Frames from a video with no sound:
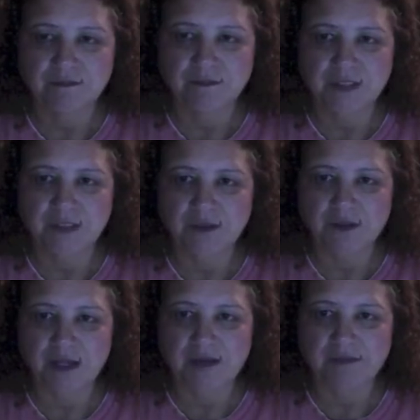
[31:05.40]
in your
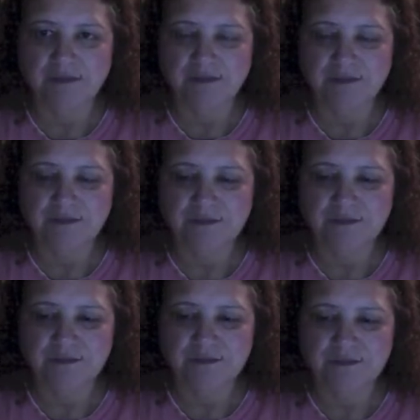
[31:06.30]
life.
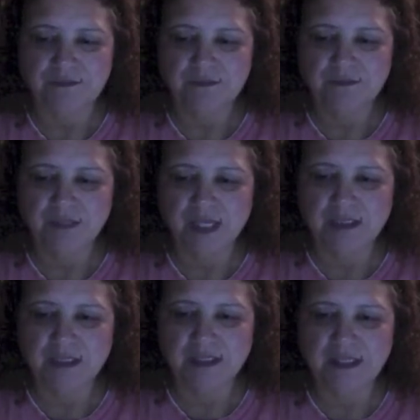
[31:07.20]

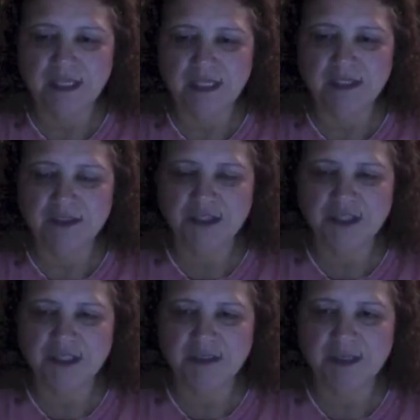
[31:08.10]
And let that energy
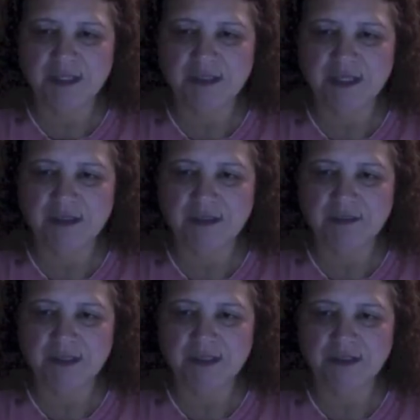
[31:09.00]
expand out as
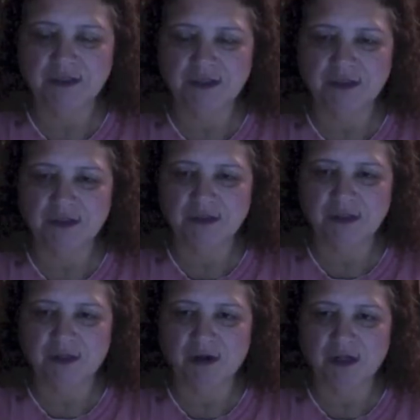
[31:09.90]
big as
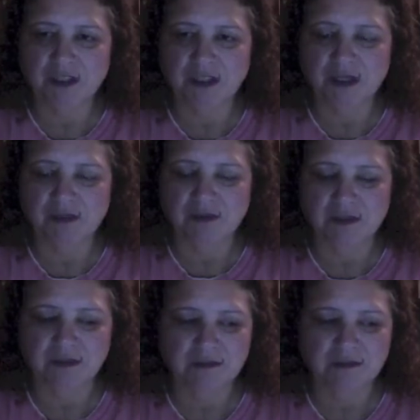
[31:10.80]
your heart chakra.